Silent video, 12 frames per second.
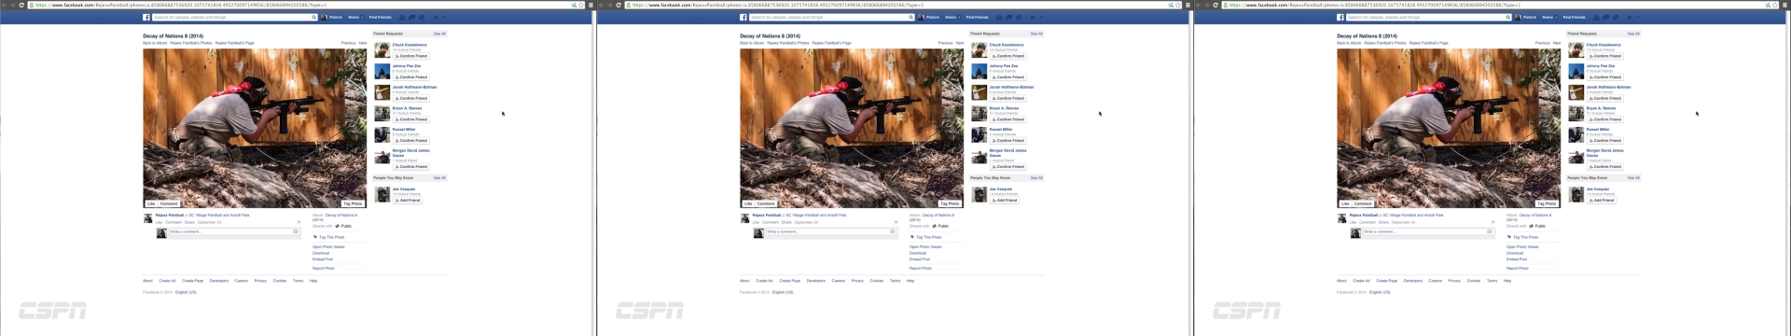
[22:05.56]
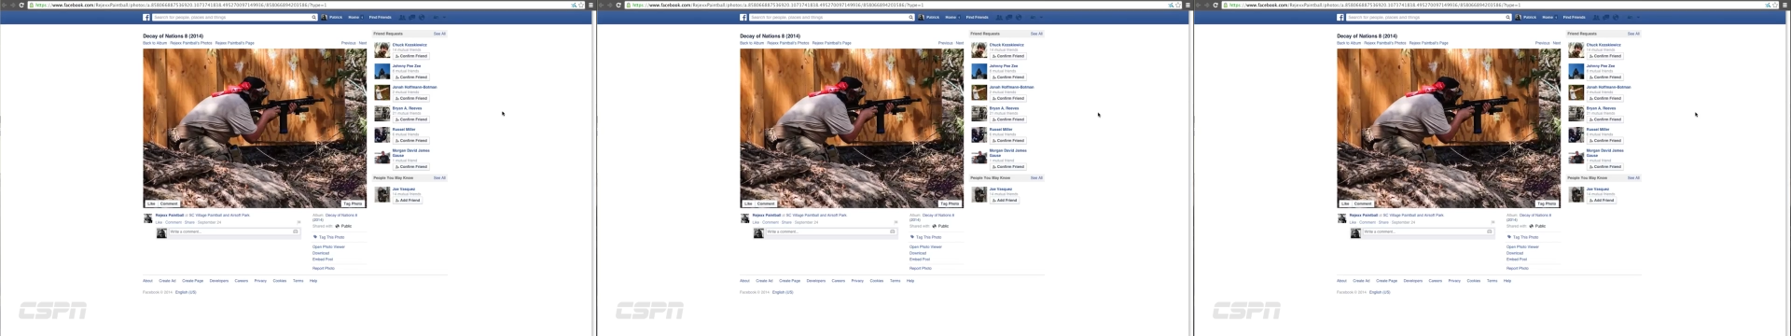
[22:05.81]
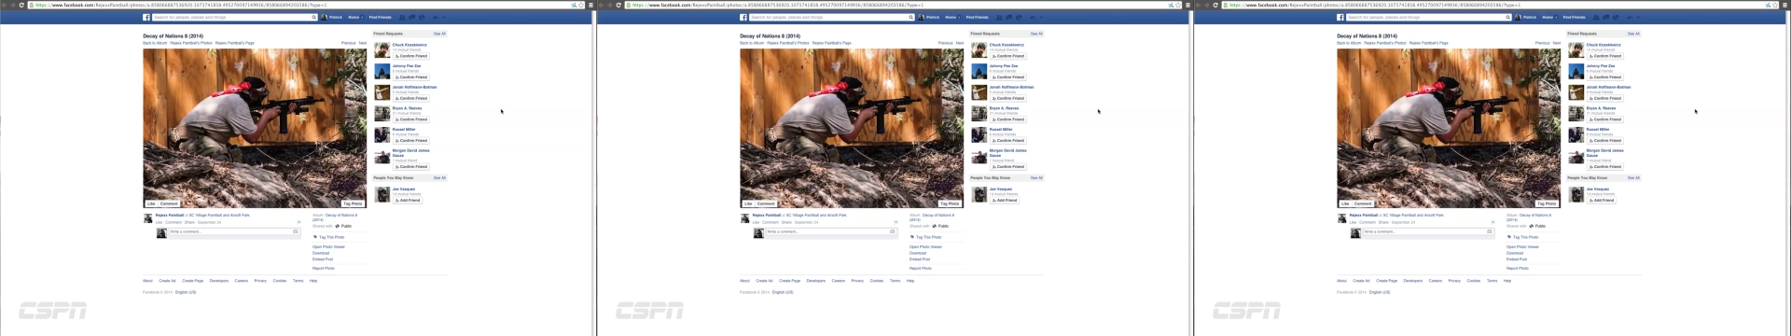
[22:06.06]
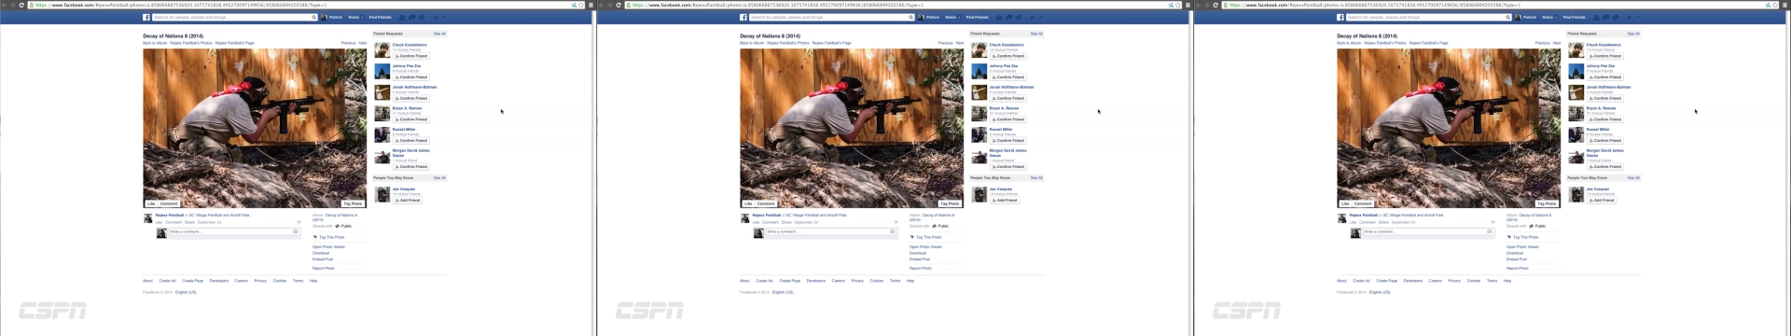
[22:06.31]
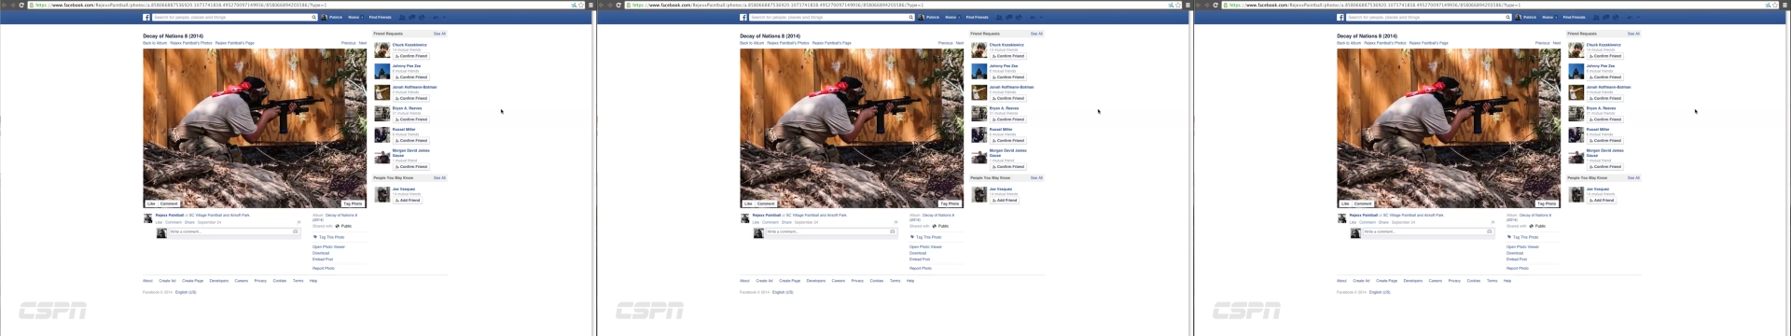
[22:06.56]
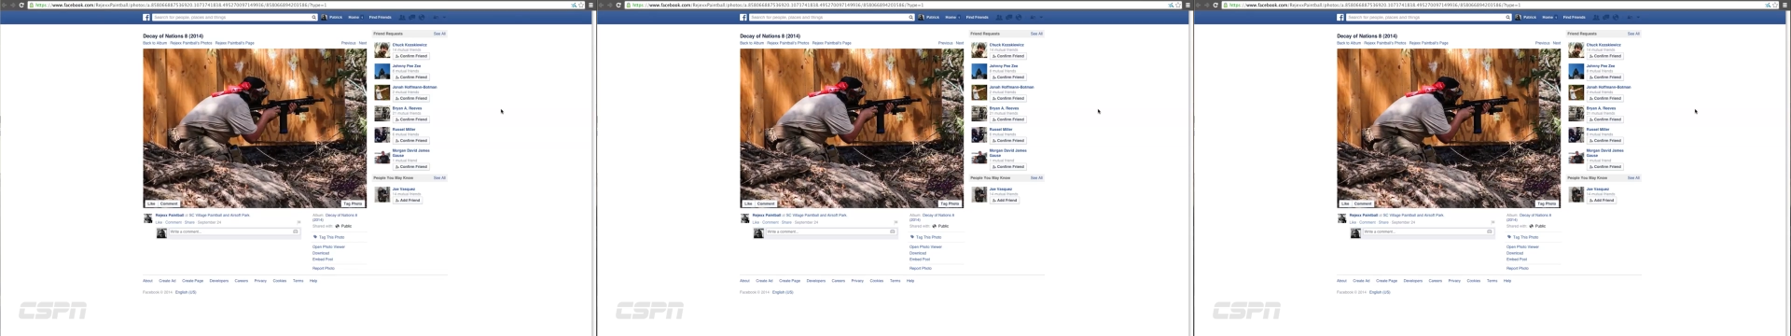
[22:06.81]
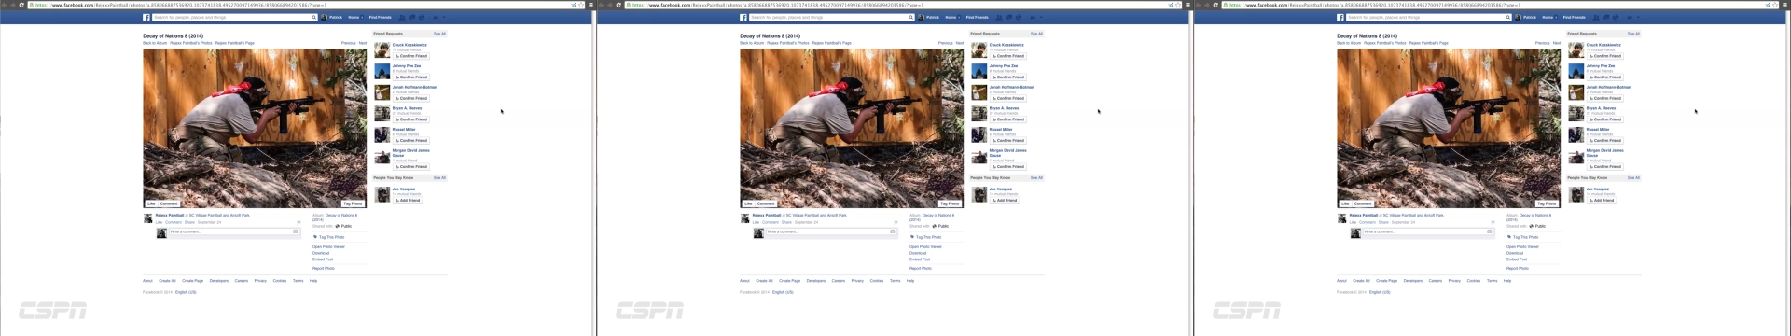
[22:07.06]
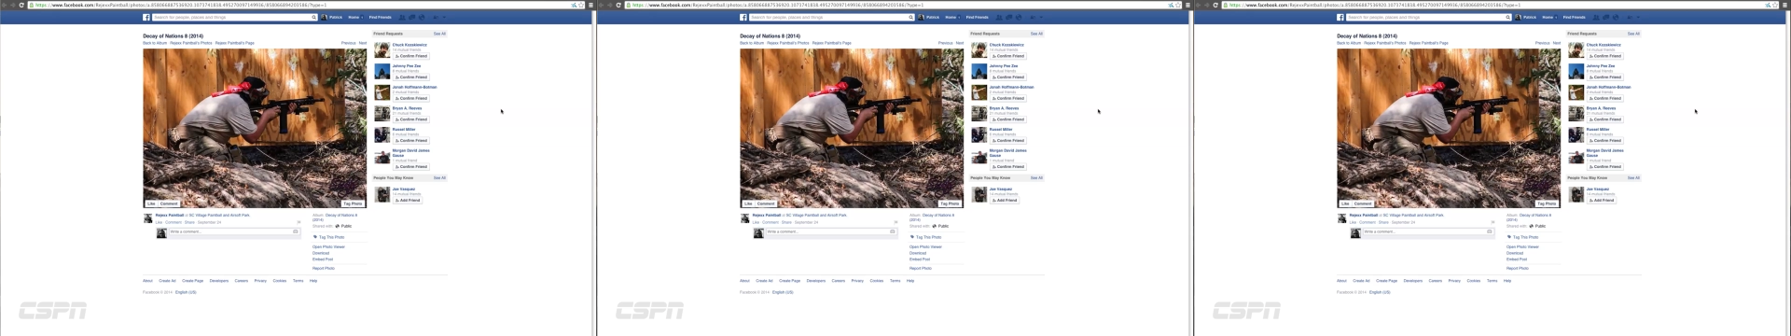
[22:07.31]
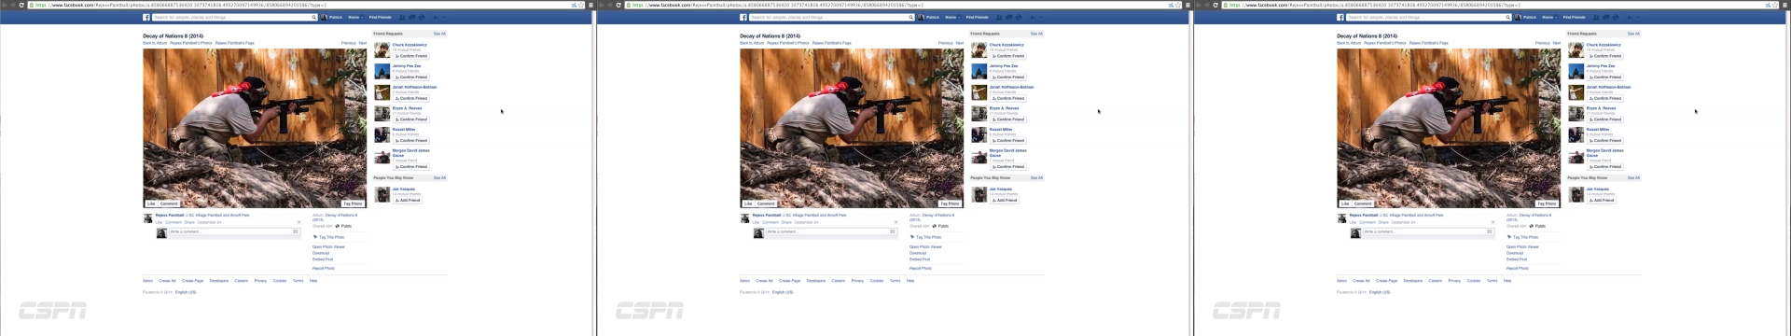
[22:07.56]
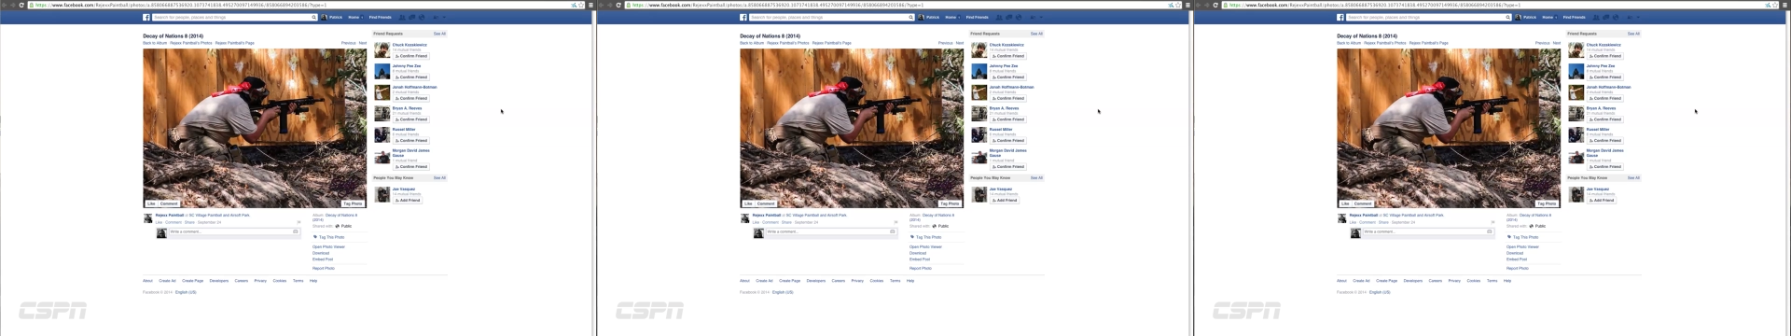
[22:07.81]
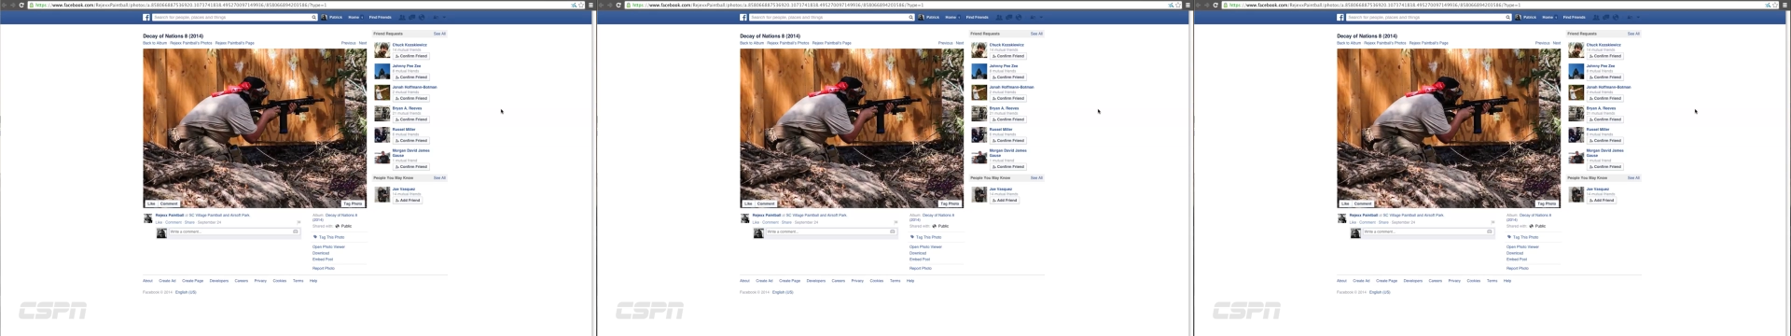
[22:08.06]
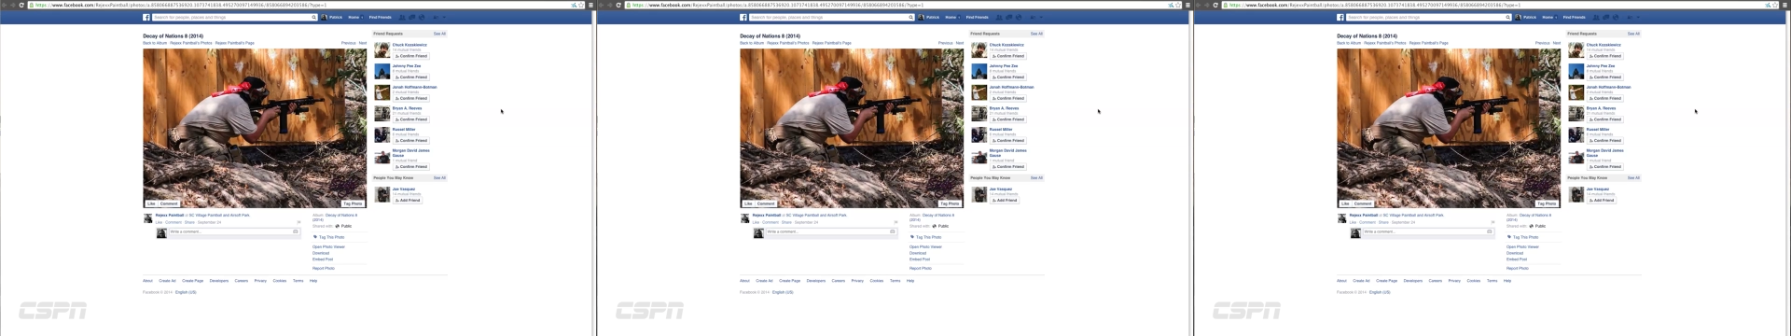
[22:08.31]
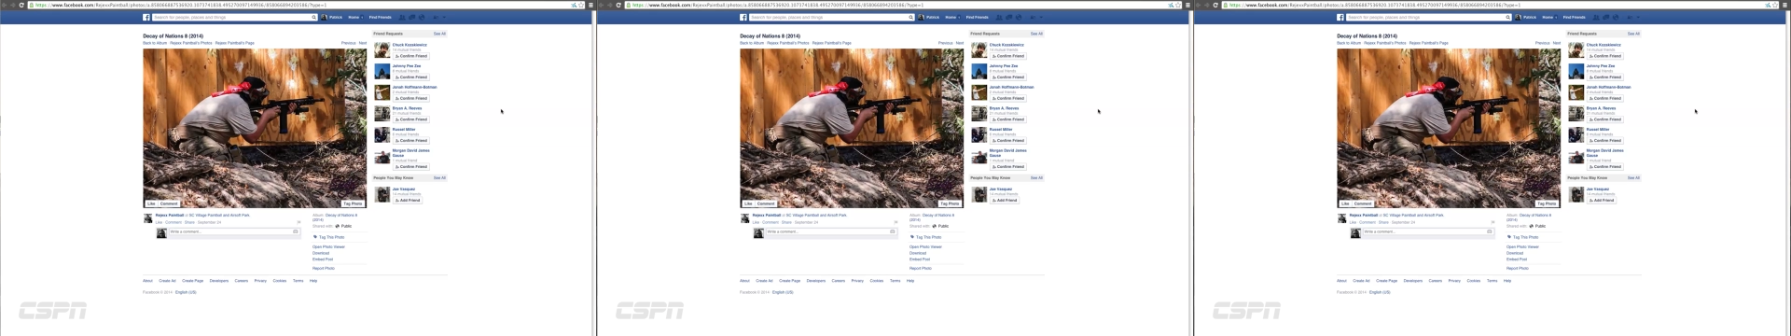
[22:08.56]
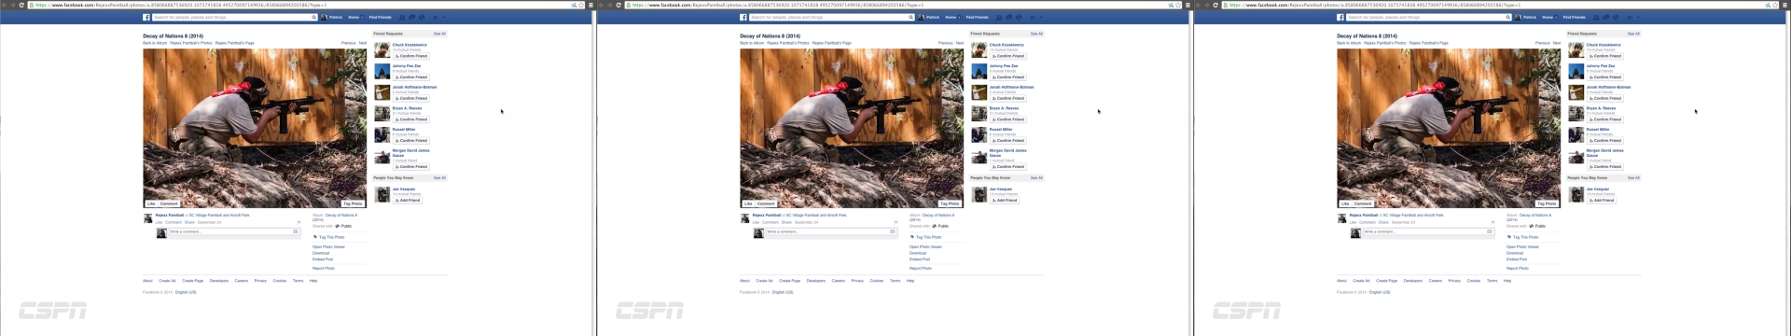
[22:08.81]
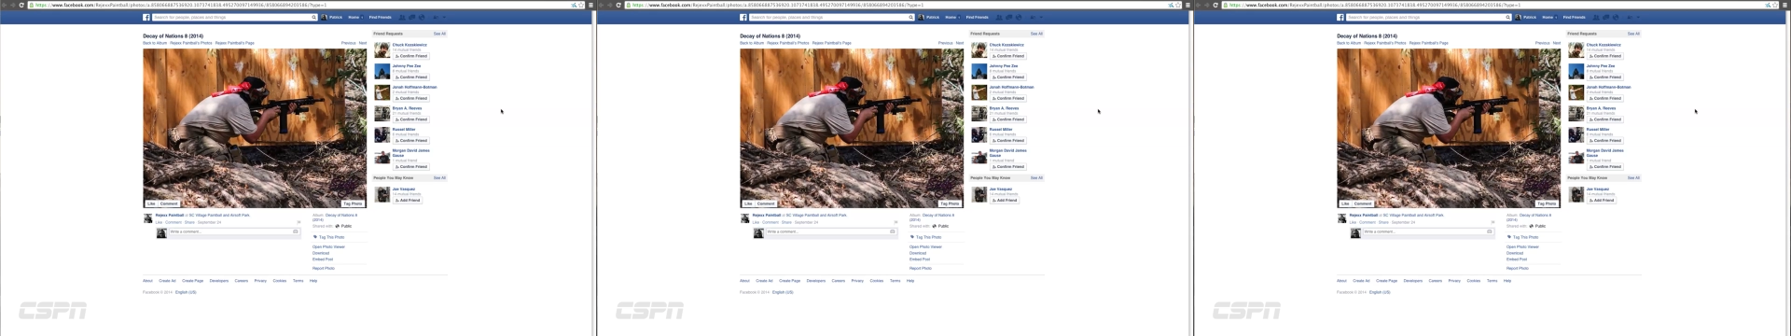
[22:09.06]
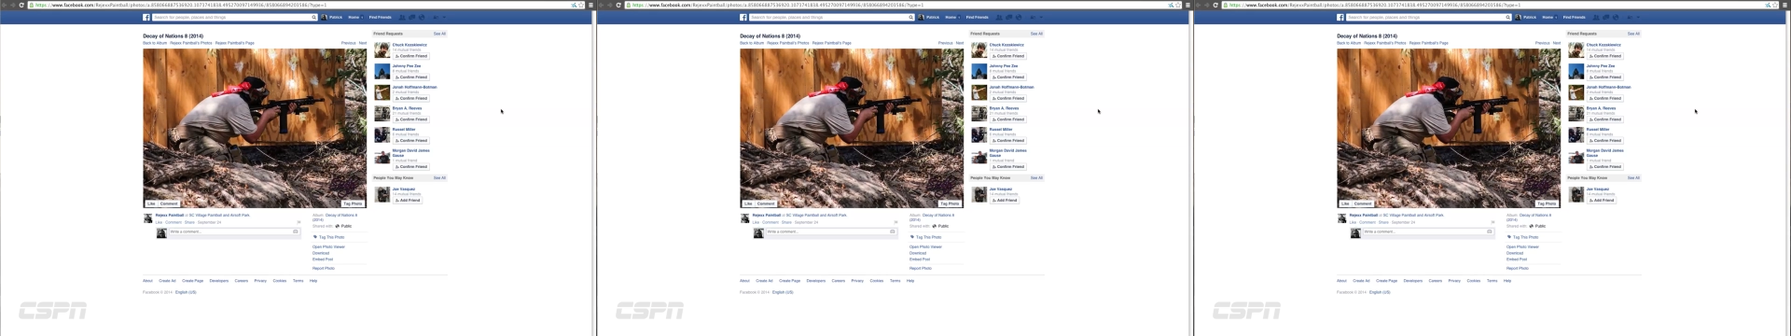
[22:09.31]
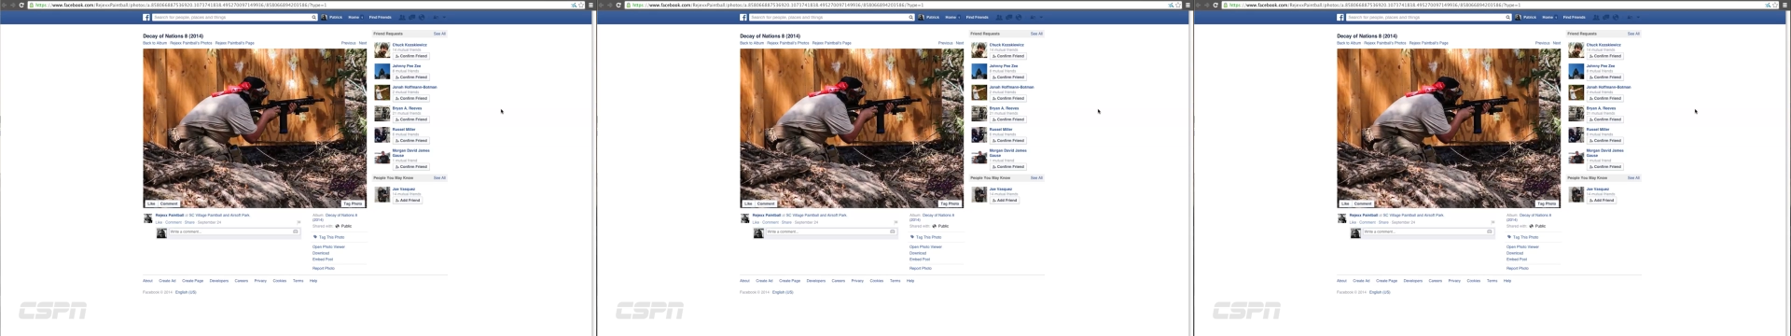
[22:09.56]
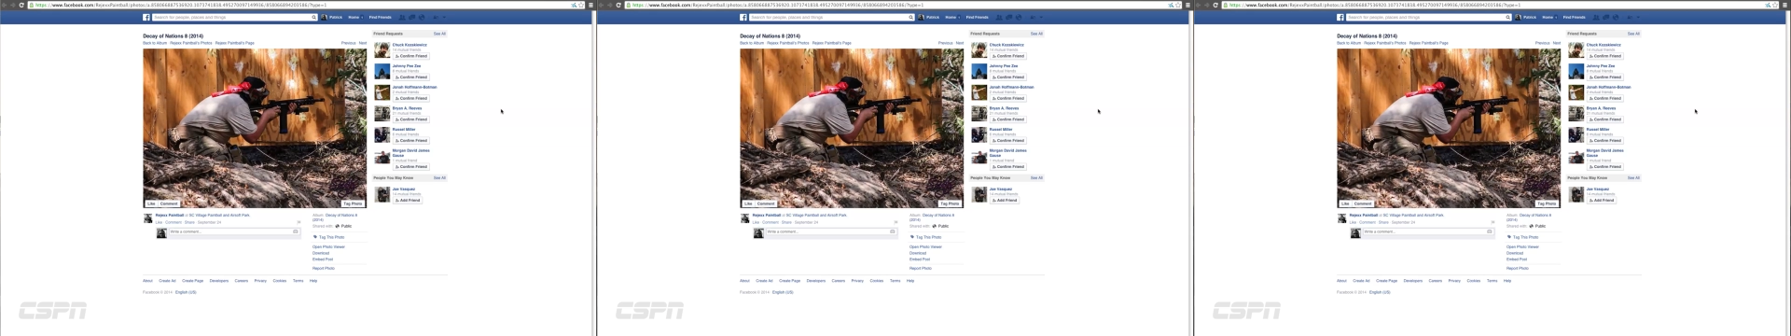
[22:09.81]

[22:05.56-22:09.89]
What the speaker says: [unreadable: no face in view]